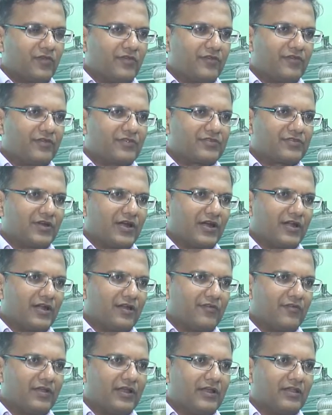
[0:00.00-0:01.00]
when we
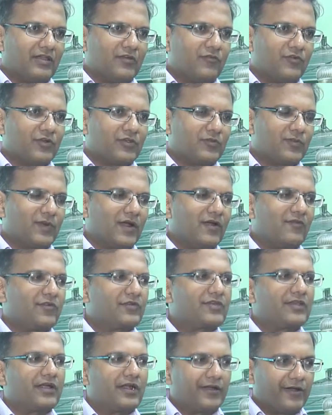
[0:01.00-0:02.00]
started, we had the first plant which
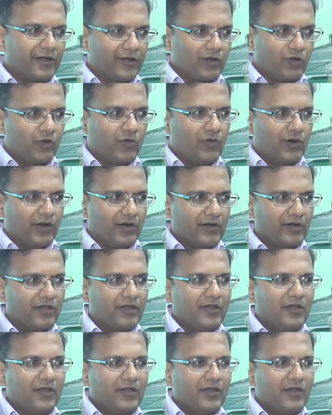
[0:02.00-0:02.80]
is 100 kilowatt.